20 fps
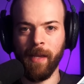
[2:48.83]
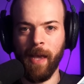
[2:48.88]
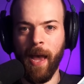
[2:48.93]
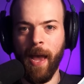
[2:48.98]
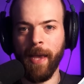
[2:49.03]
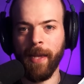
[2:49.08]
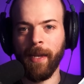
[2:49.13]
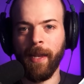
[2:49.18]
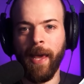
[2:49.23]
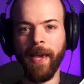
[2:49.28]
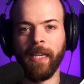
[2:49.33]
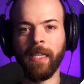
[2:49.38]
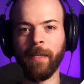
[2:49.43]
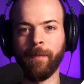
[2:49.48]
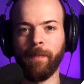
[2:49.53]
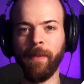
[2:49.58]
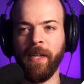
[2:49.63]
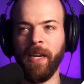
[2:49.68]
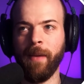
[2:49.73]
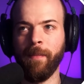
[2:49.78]
I like
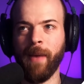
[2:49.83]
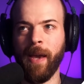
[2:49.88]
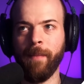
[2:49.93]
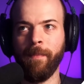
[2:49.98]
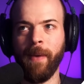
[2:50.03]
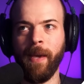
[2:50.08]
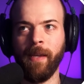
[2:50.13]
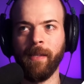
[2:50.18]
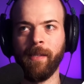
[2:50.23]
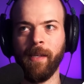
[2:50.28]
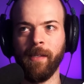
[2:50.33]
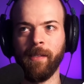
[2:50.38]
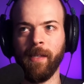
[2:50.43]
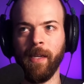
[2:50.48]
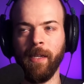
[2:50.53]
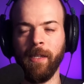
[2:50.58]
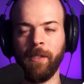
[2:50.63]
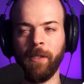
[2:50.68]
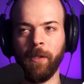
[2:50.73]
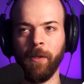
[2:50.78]
splitting my basses
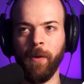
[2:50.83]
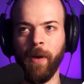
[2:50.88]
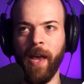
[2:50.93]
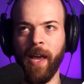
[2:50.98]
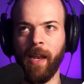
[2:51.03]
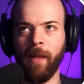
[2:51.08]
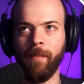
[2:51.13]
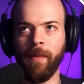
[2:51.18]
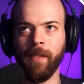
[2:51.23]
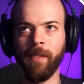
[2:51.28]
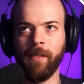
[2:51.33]
in two elements.